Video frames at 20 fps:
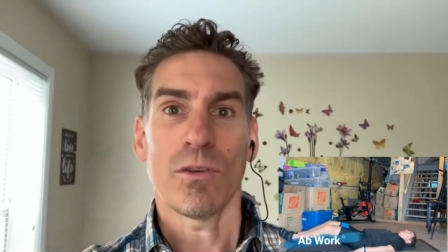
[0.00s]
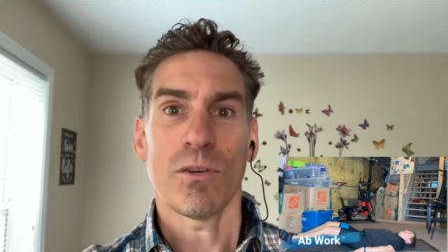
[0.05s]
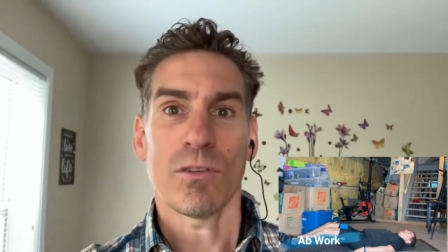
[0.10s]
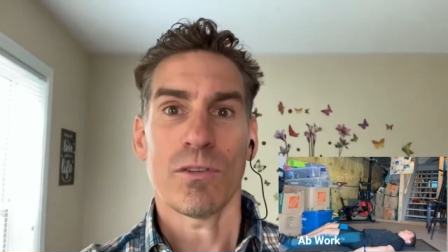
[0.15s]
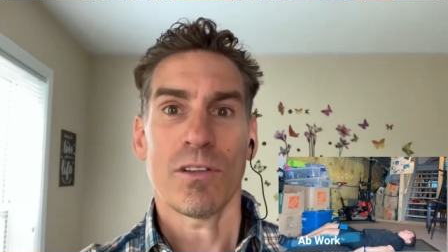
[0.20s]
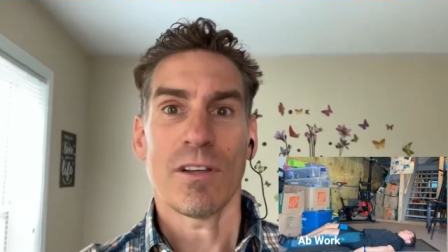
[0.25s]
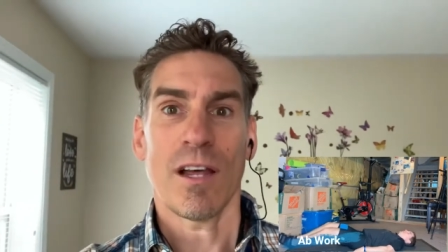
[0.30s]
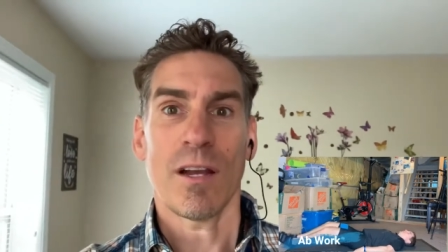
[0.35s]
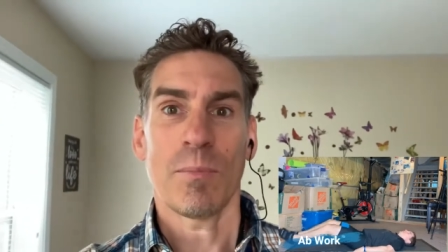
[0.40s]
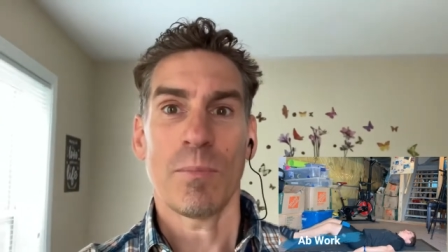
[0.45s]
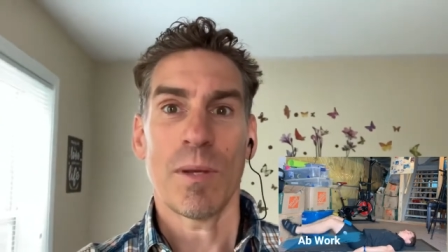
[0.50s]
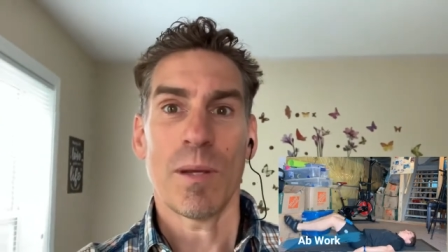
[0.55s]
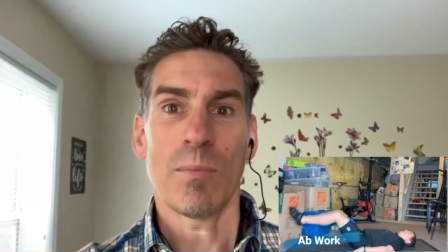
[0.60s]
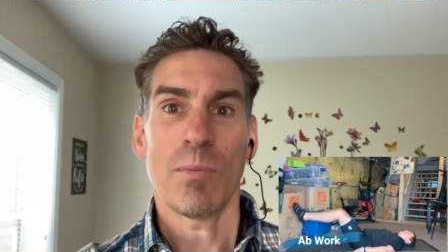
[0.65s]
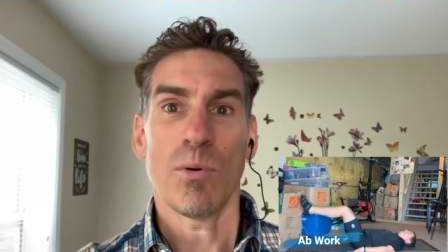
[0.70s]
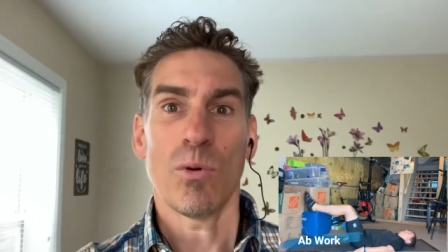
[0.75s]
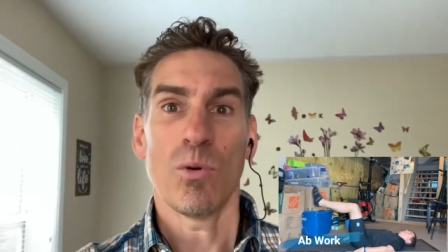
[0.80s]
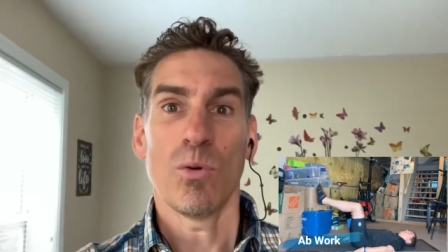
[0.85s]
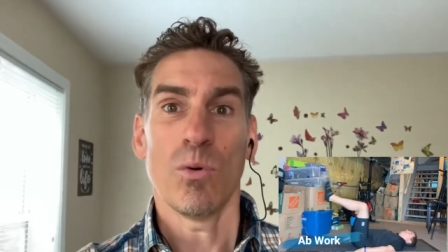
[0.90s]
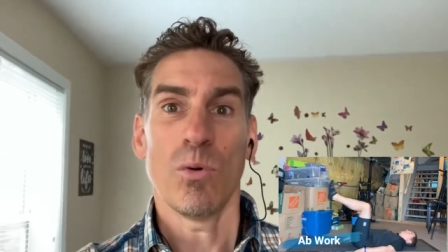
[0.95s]
there's a lot of
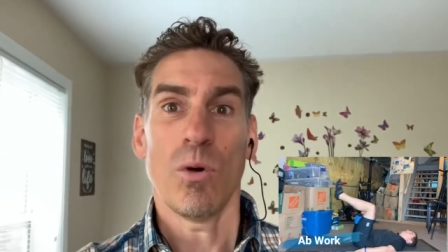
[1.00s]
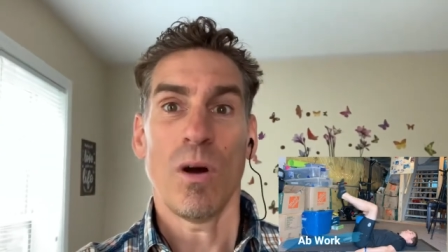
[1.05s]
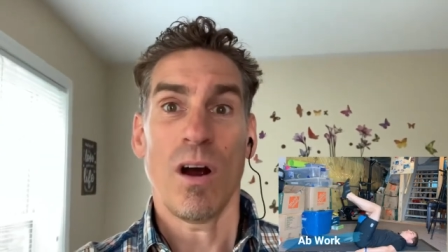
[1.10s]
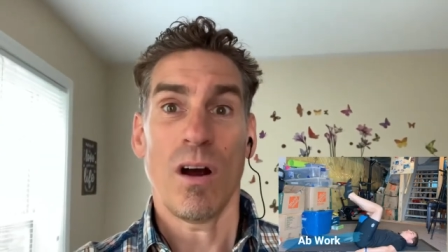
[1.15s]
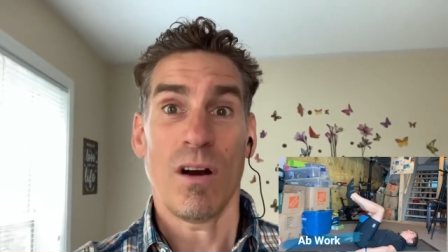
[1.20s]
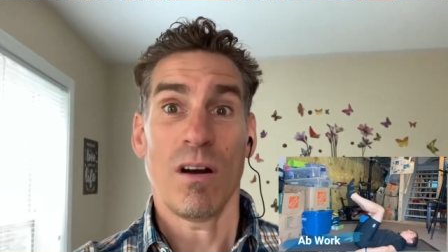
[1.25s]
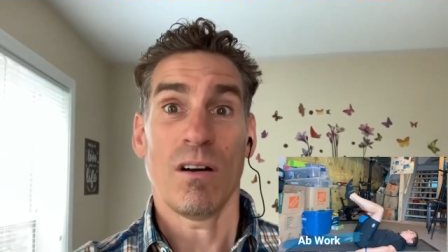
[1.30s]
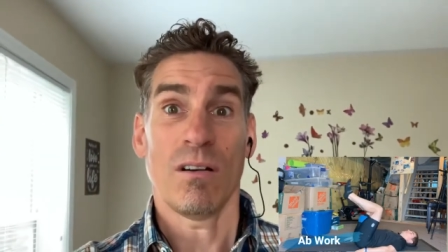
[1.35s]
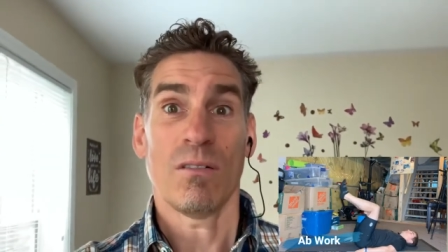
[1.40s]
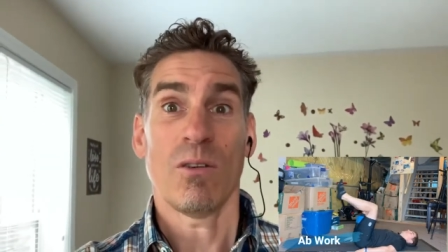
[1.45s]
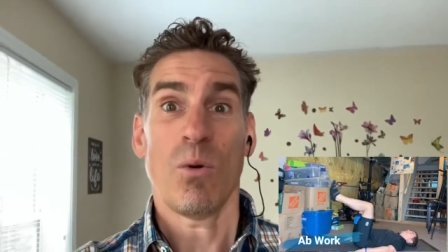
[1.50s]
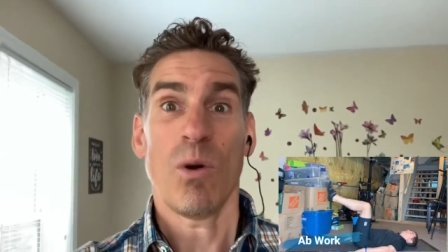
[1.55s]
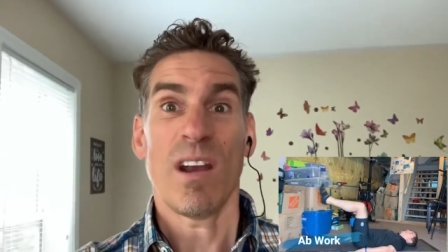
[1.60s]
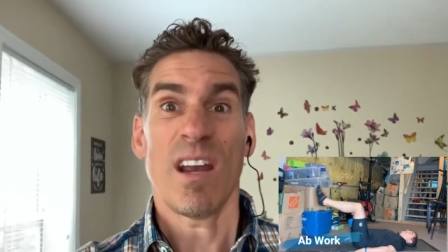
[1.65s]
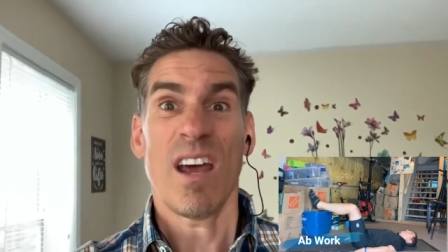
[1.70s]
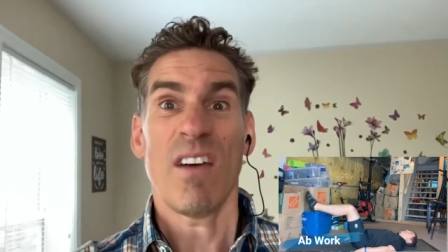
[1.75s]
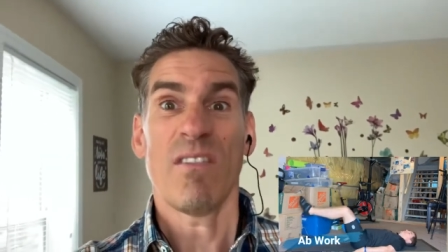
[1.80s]
people who are quite